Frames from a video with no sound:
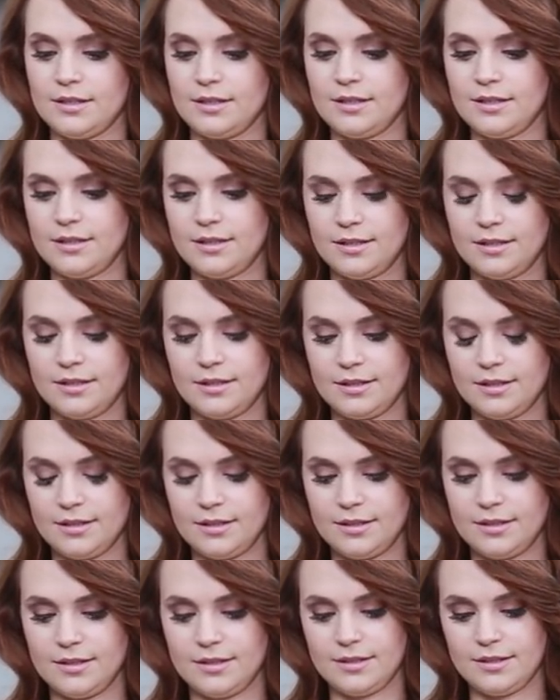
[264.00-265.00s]

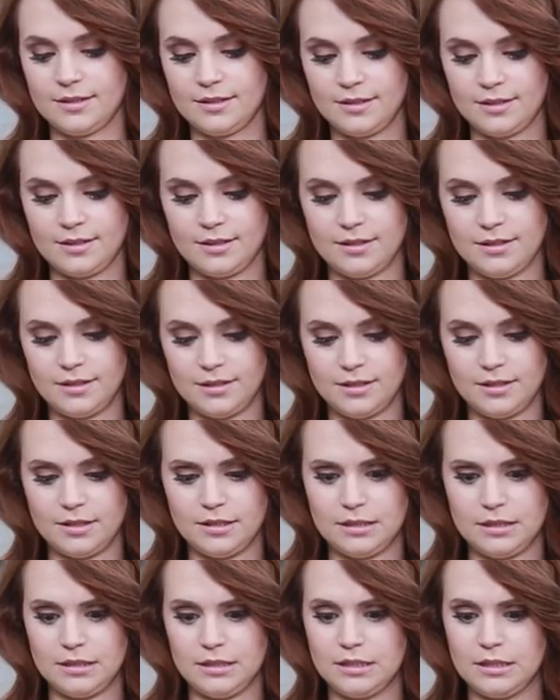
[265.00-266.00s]

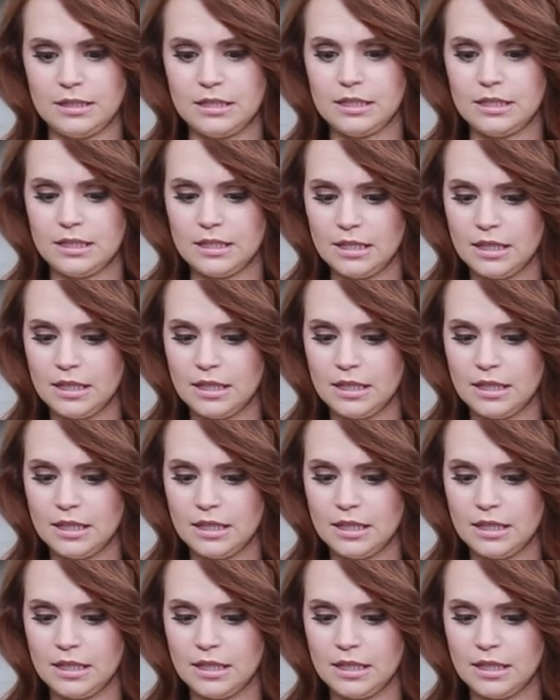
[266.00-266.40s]
[no speech]